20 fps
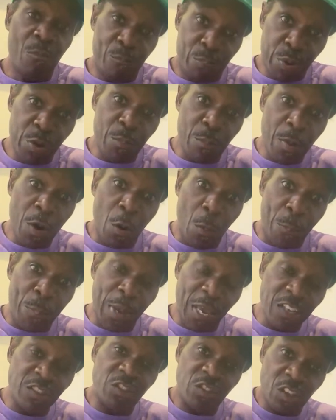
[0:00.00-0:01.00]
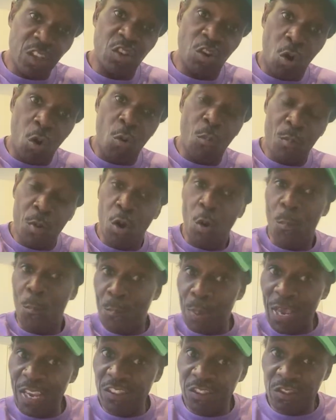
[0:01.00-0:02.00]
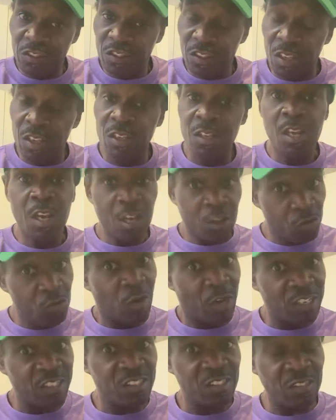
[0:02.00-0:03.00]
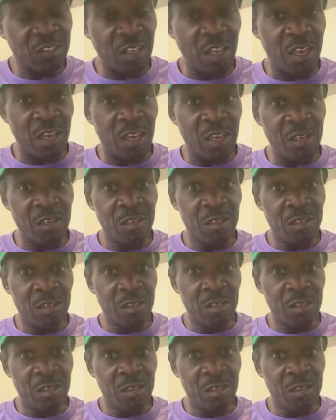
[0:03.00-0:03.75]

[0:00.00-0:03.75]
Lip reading: Mill Basin, Old Mill Basin. You understand?